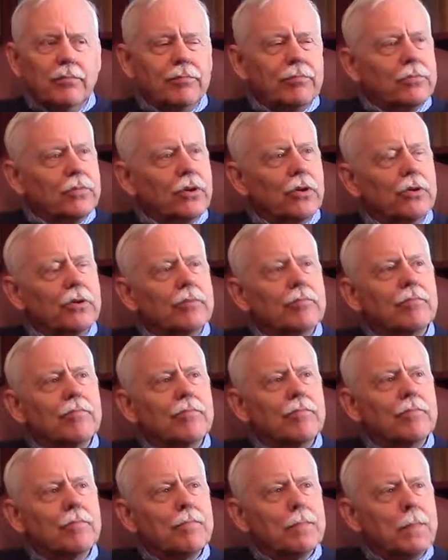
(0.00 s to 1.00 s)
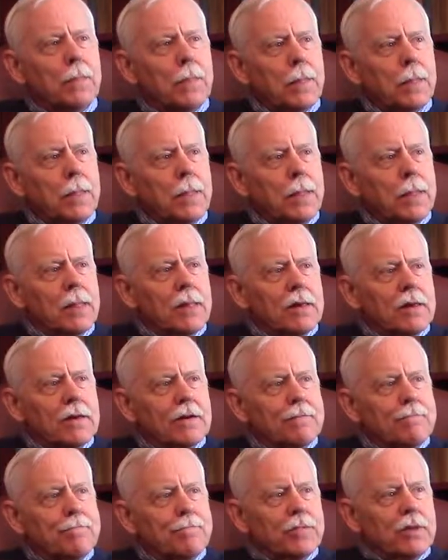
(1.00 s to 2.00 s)
I think that, what's the name
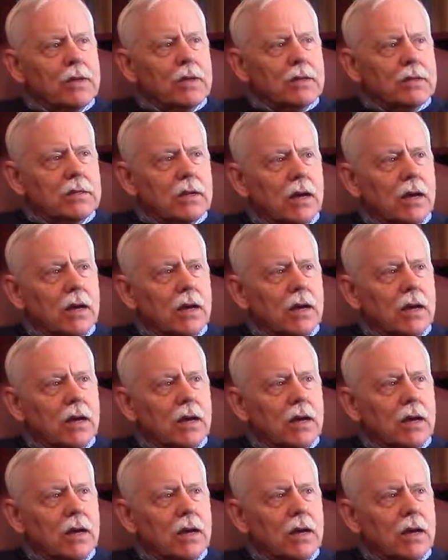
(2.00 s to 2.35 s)
of the girl?